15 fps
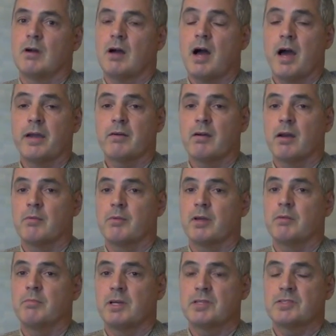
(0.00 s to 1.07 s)
high crime
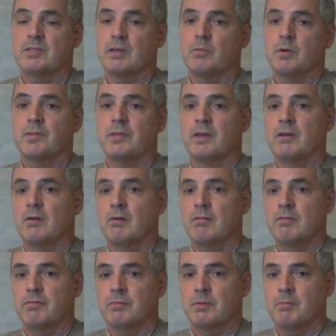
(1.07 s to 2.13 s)
rate based on what they know
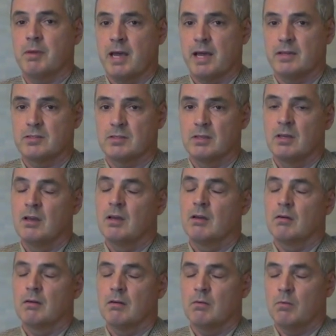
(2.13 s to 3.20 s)
from the past.
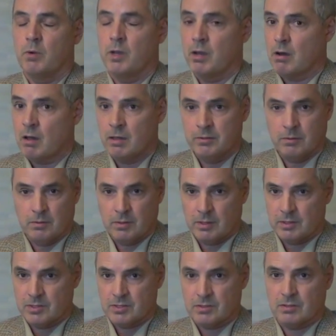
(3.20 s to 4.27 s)
We all do
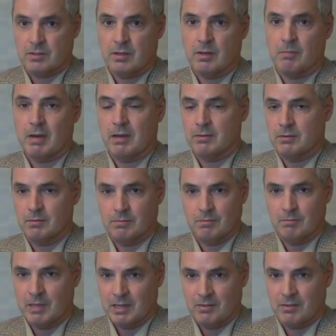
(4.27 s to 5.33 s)
this about
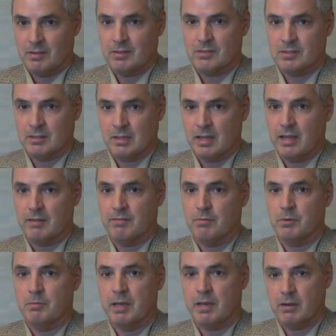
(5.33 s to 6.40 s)
many things in life.
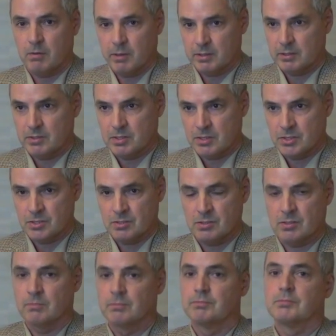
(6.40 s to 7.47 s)
We make quick
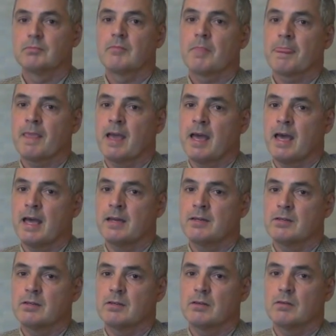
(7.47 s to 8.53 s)
decisions,
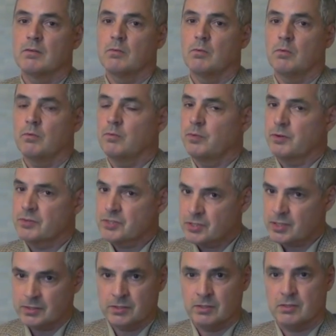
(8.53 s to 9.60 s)
and there's
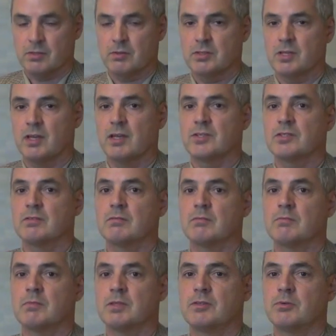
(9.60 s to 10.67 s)
such an association
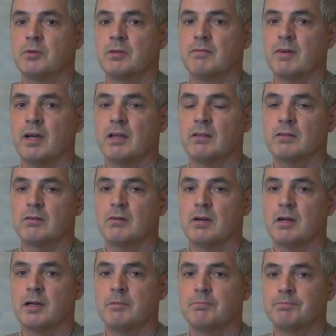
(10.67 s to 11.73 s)
between violent
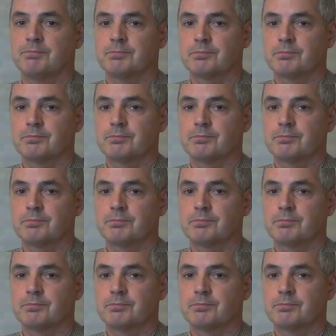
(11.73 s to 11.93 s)
crime